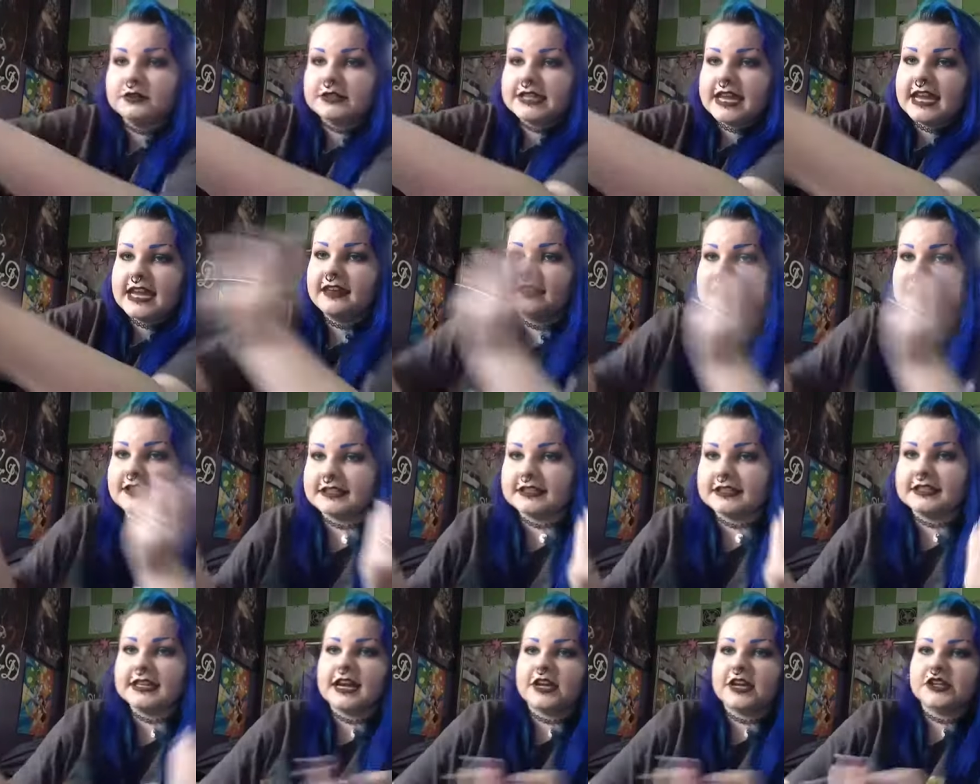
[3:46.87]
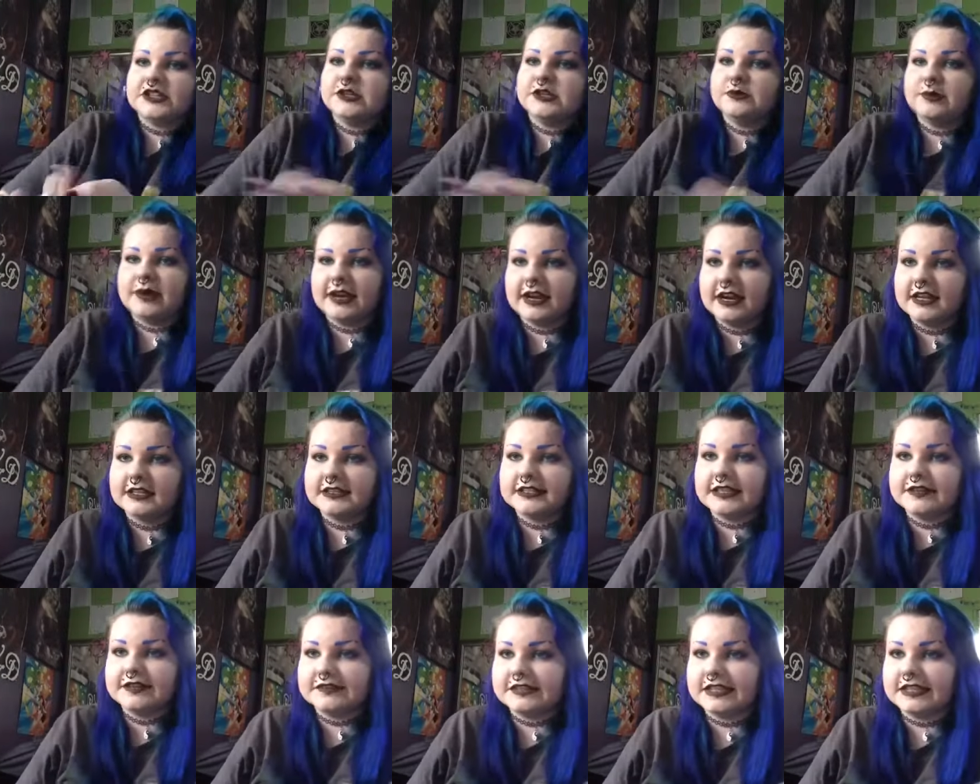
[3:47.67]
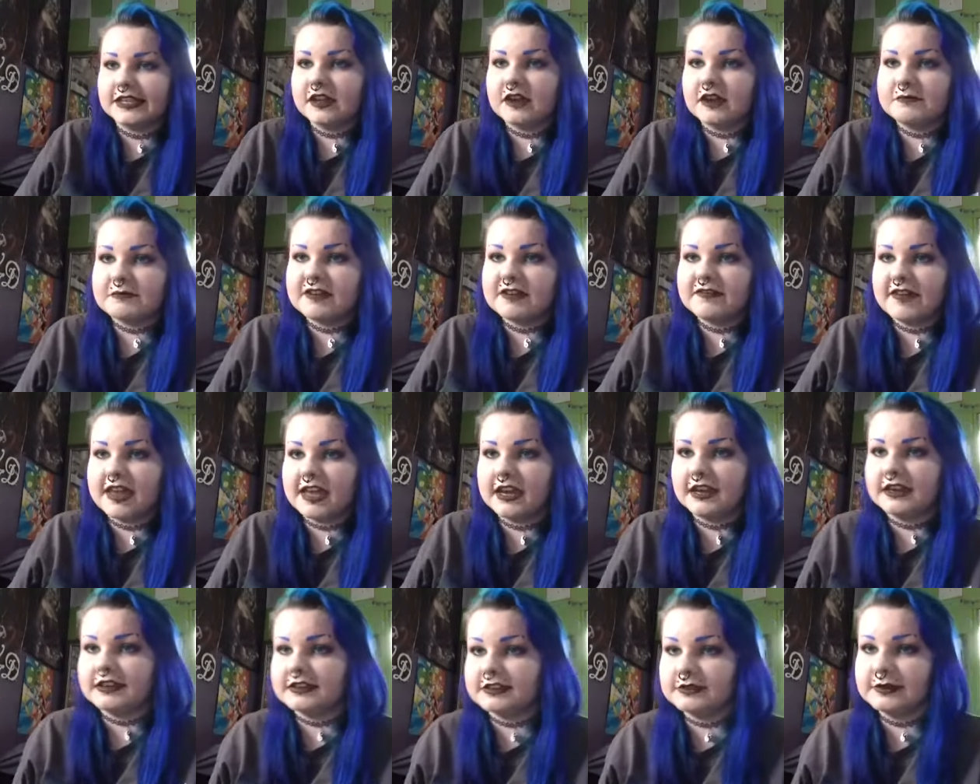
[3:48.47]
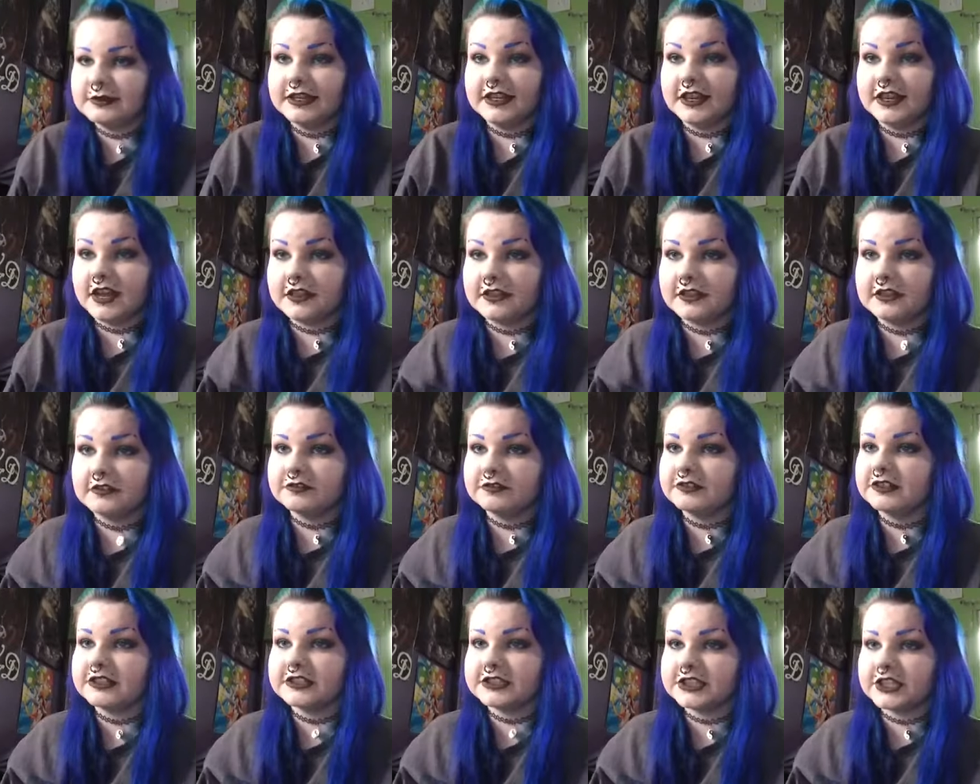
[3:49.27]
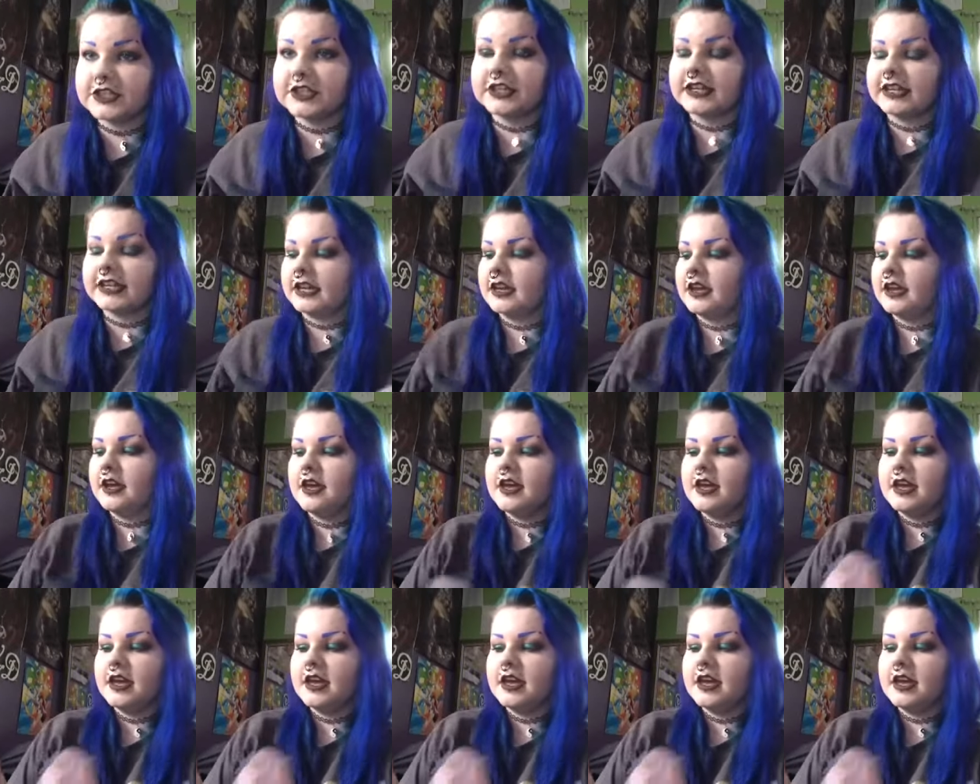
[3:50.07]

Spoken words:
take this and actually wear it instead of sitting on my vanity doing nothing for eternity.